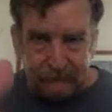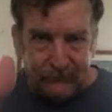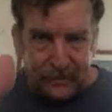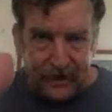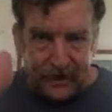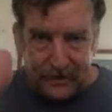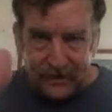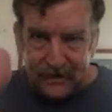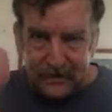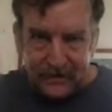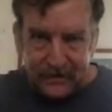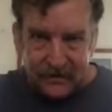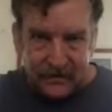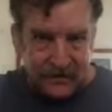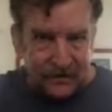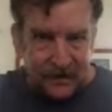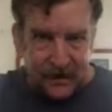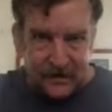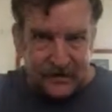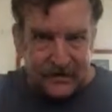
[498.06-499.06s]

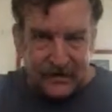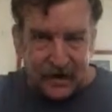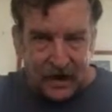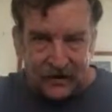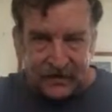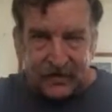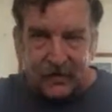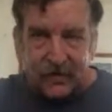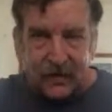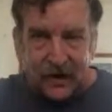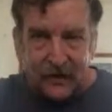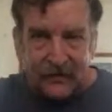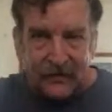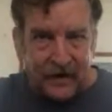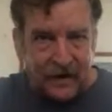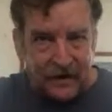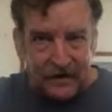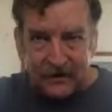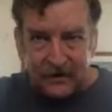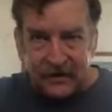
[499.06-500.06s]
But that's not the one
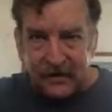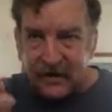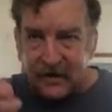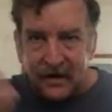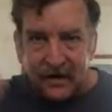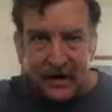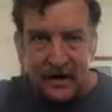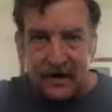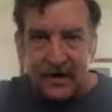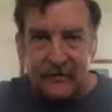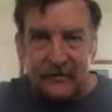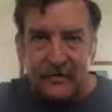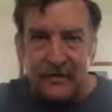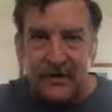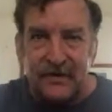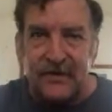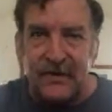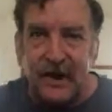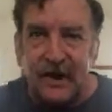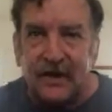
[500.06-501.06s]
that ended up in
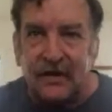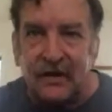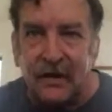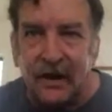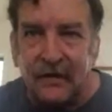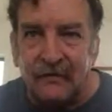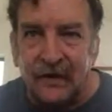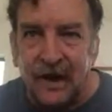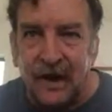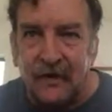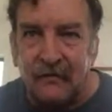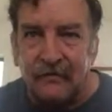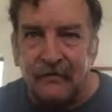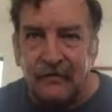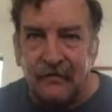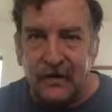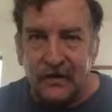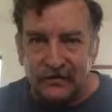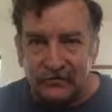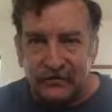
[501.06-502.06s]
the State Crime Lab
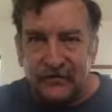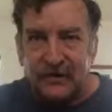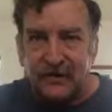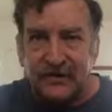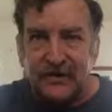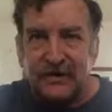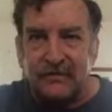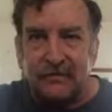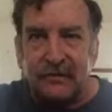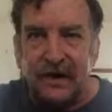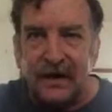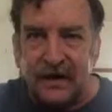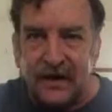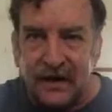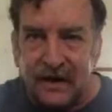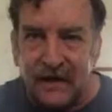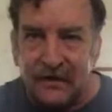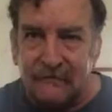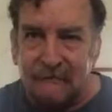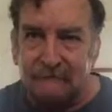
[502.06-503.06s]
with Teresa's blood
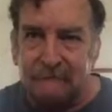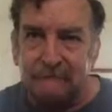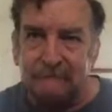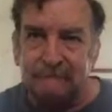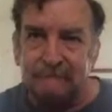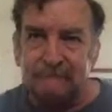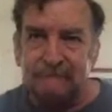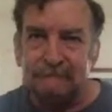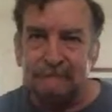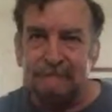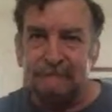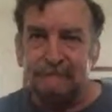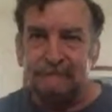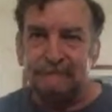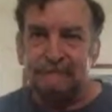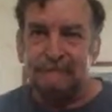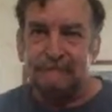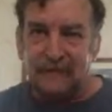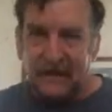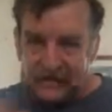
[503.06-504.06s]
in it.
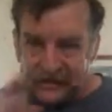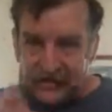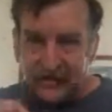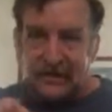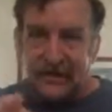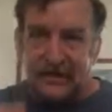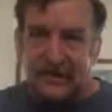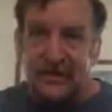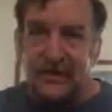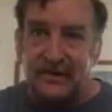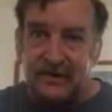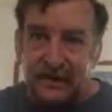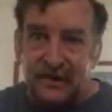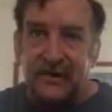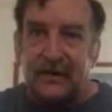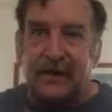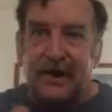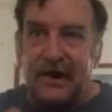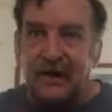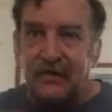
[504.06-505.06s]
That's Teresa's, the
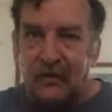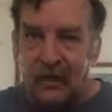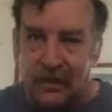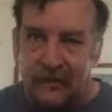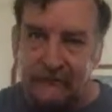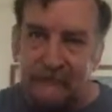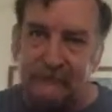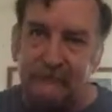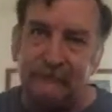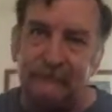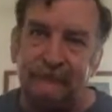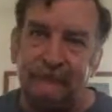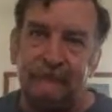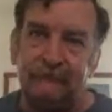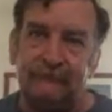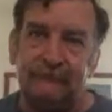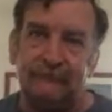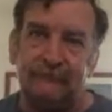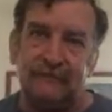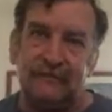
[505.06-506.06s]
green one.
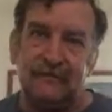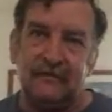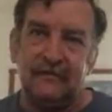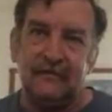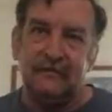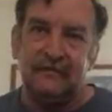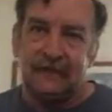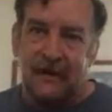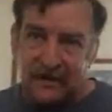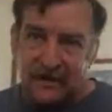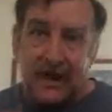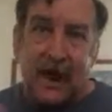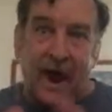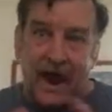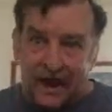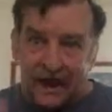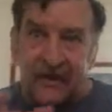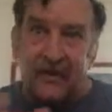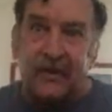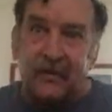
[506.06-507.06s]
That
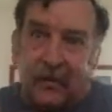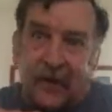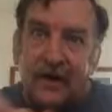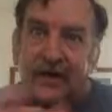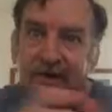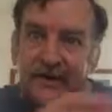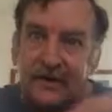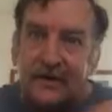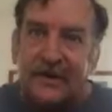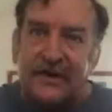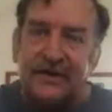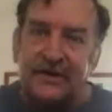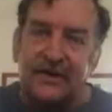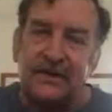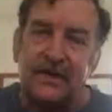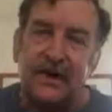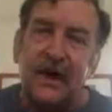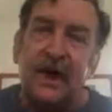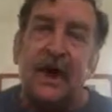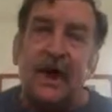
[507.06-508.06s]
actually was
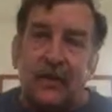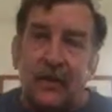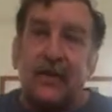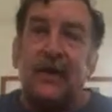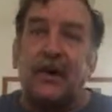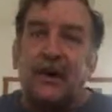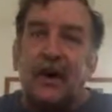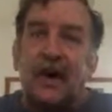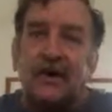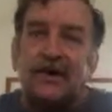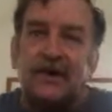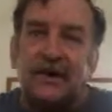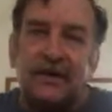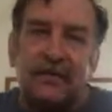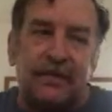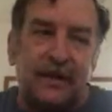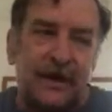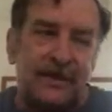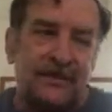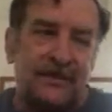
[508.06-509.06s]
Teresa's, with her license
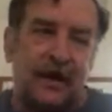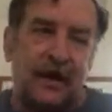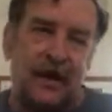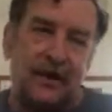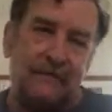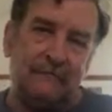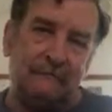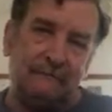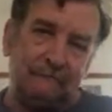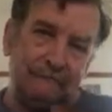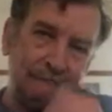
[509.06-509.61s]
plates on it.